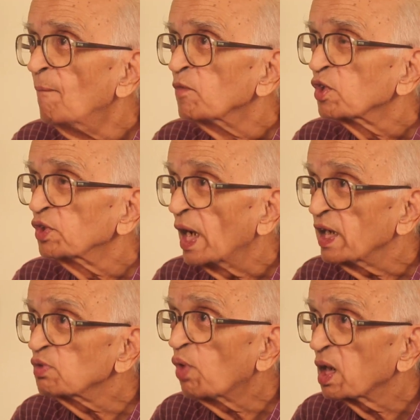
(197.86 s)
So that is
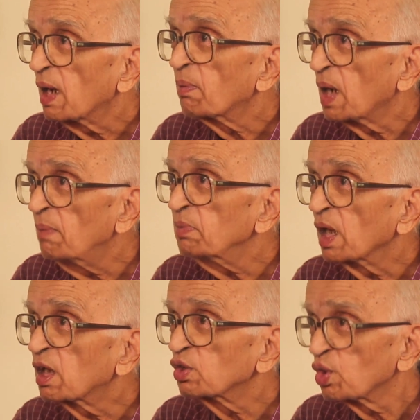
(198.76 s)
what Abraham
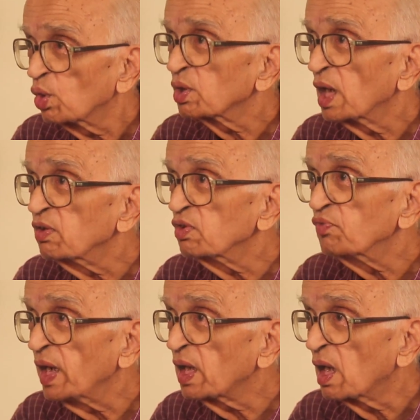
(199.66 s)
Lincoln wrote,
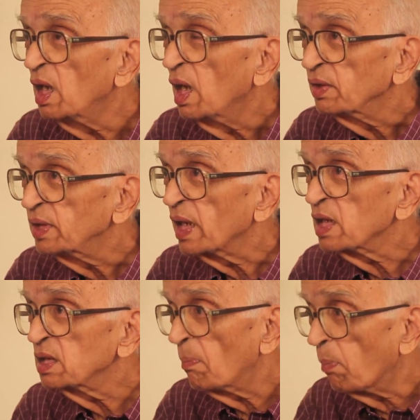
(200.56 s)
and that is
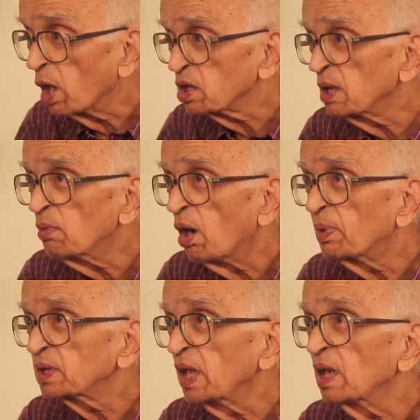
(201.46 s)
the bottom of a
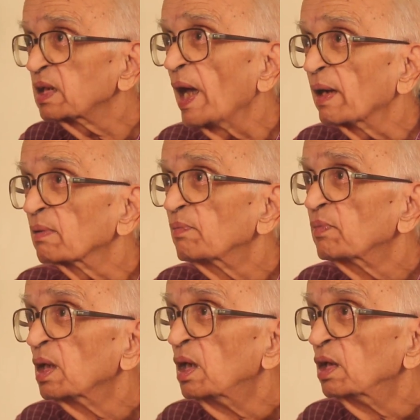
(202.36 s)
think tank.
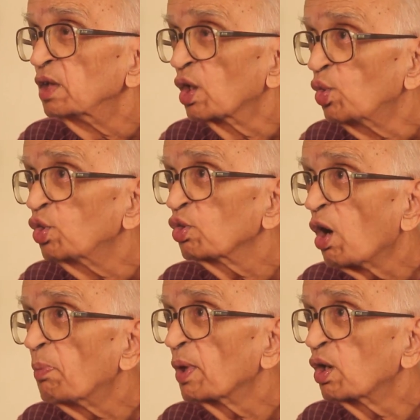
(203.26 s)
The root
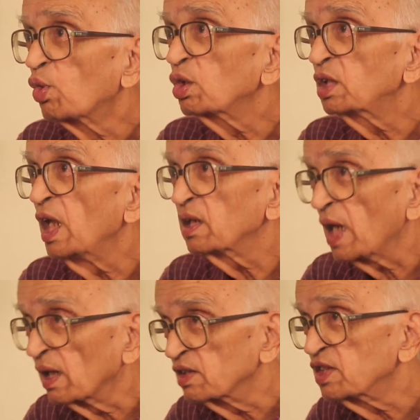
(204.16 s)
of a good think
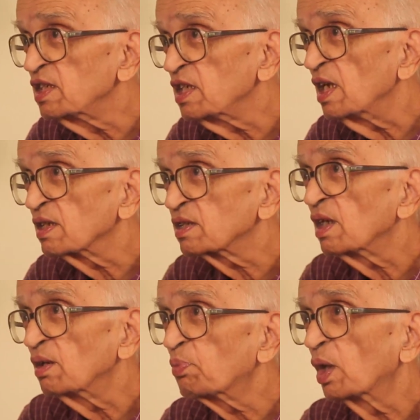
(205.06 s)
tank, CCS,
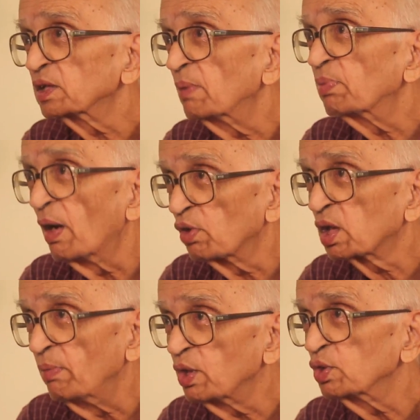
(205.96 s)
for example, I was
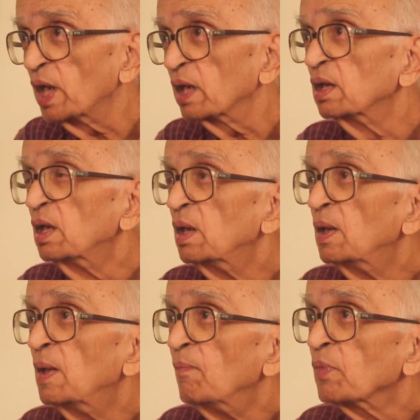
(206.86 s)
coming to that.
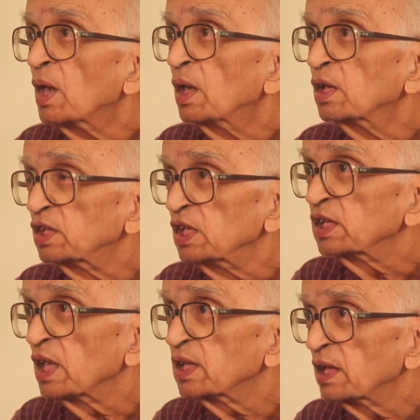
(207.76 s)

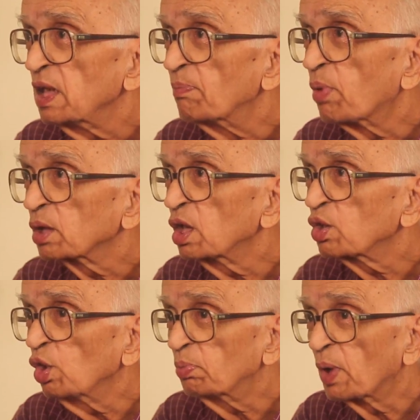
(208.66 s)
CCS has an important
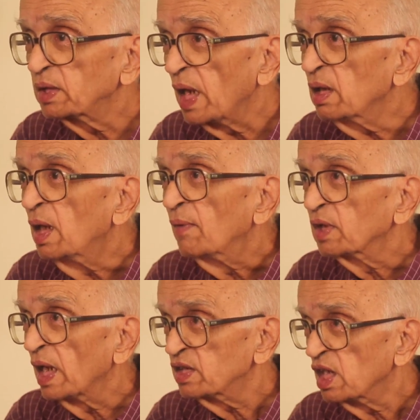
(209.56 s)
role because the
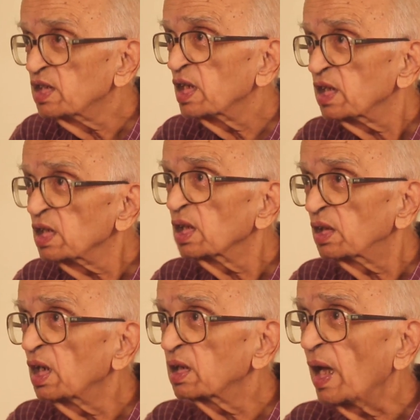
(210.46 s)
CCS is a
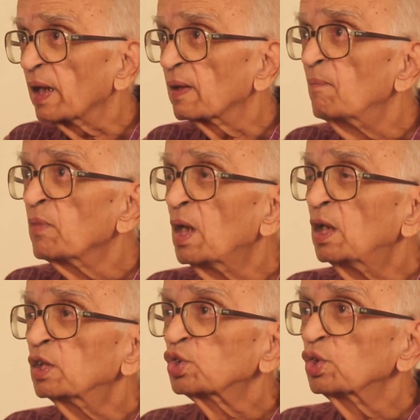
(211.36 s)
think tank.
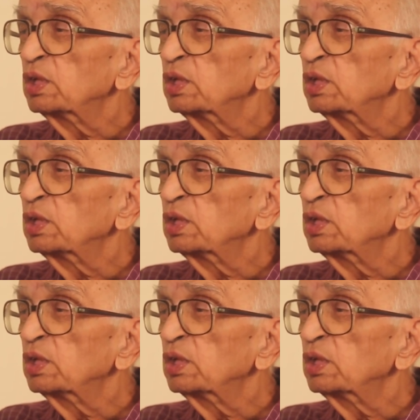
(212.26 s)
So